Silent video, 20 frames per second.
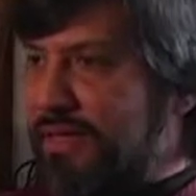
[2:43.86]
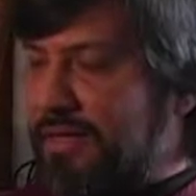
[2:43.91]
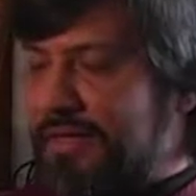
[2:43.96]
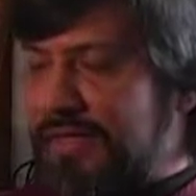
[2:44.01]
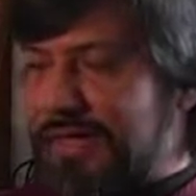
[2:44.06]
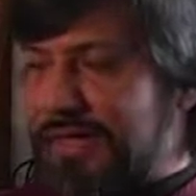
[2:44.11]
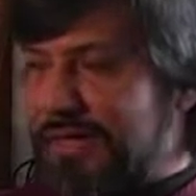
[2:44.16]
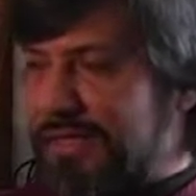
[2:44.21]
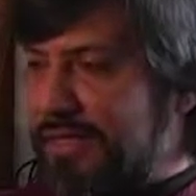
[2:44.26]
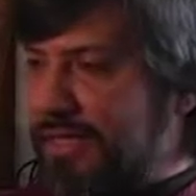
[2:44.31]

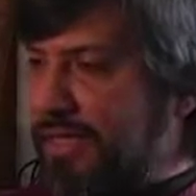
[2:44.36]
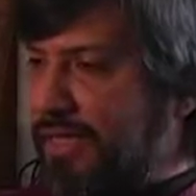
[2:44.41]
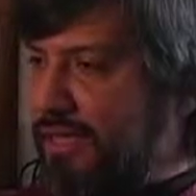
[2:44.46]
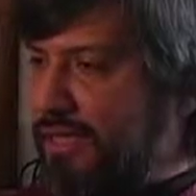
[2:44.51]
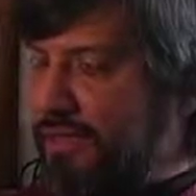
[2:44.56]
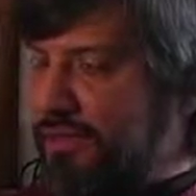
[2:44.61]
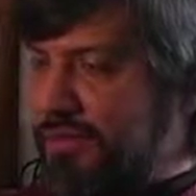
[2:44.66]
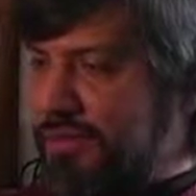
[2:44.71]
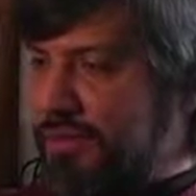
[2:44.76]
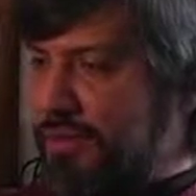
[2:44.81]
I
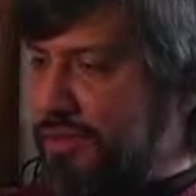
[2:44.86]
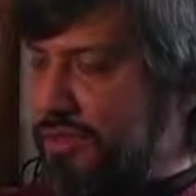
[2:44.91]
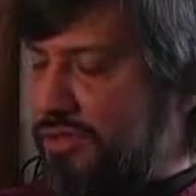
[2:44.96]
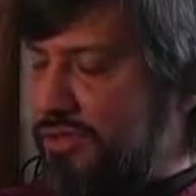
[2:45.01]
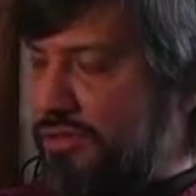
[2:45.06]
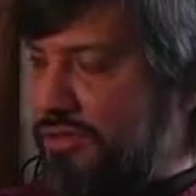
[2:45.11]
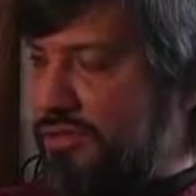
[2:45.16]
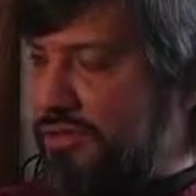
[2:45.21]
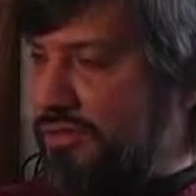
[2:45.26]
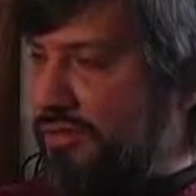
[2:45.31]
think it
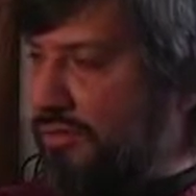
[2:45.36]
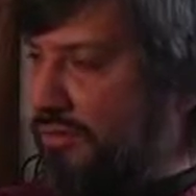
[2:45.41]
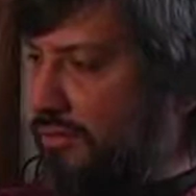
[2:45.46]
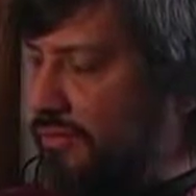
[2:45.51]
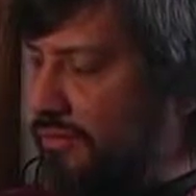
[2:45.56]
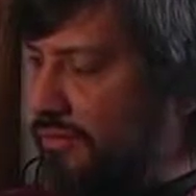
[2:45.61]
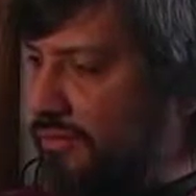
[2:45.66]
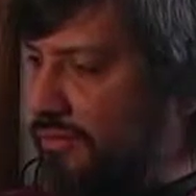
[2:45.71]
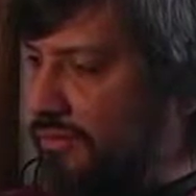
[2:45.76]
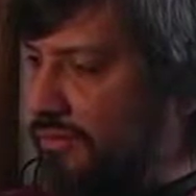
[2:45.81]
was
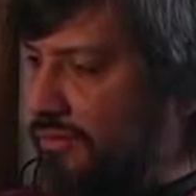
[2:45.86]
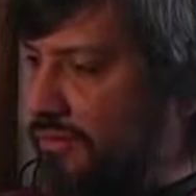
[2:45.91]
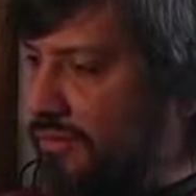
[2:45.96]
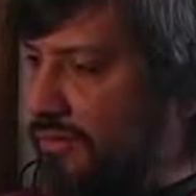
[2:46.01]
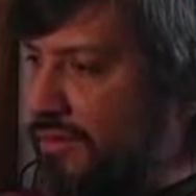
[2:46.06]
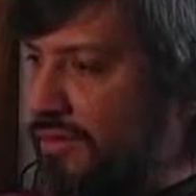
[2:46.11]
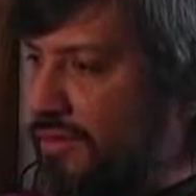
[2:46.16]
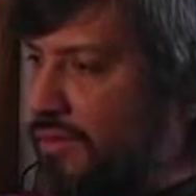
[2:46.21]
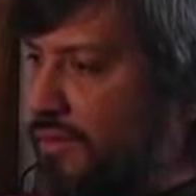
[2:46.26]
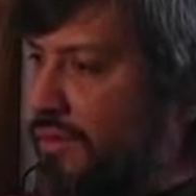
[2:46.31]

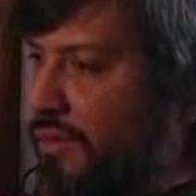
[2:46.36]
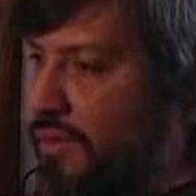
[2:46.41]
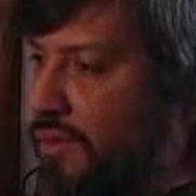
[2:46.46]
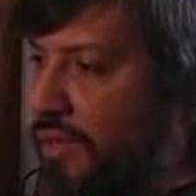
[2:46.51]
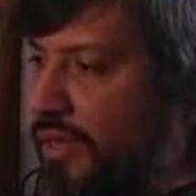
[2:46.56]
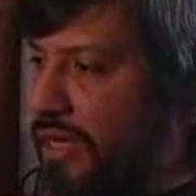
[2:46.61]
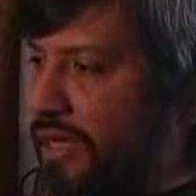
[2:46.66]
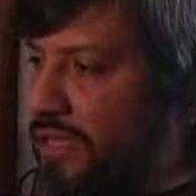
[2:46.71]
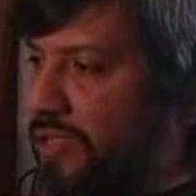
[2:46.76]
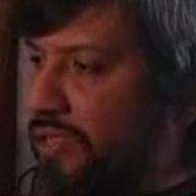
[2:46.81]

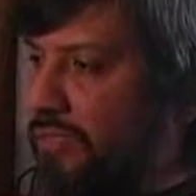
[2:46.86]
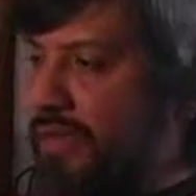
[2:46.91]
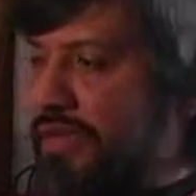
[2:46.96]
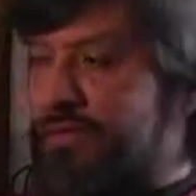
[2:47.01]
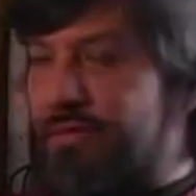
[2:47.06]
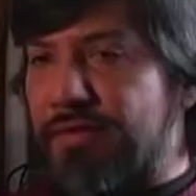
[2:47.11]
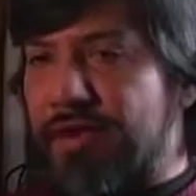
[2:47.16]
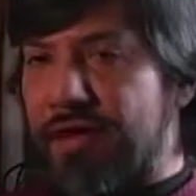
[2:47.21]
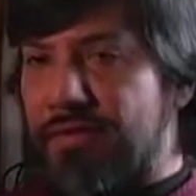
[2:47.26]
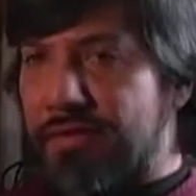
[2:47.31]
when I saw my
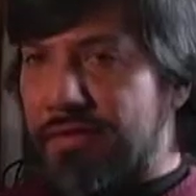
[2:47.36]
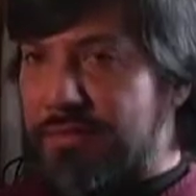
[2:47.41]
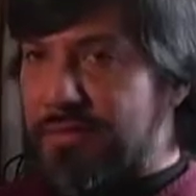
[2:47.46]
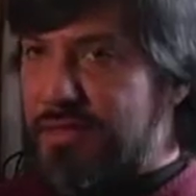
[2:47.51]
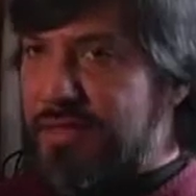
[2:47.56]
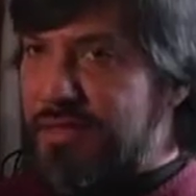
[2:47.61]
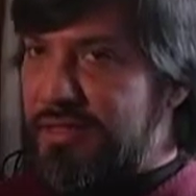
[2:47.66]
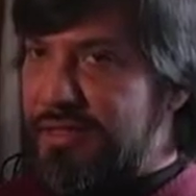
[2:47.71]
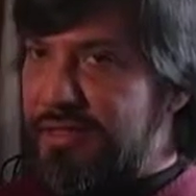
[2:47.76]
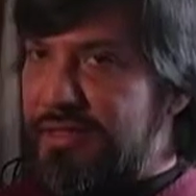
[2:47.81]
father
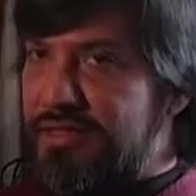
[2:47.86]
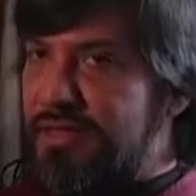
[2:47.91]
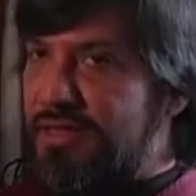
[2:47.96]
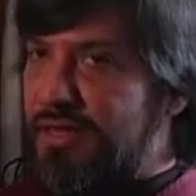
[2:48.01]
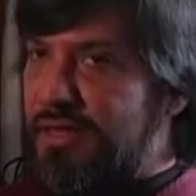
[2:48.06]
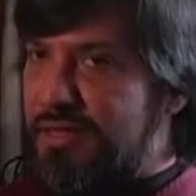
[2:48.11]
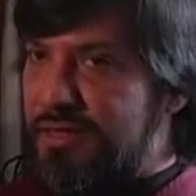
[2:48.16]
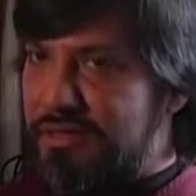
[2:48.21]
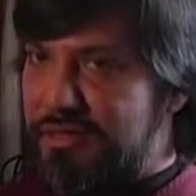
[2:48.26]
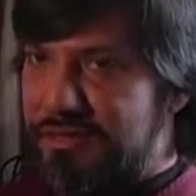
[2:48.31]
playing the
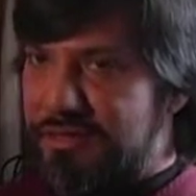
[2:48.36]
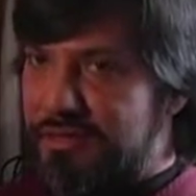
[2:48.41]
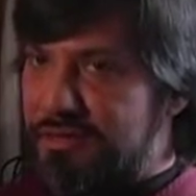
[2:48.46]
guitar.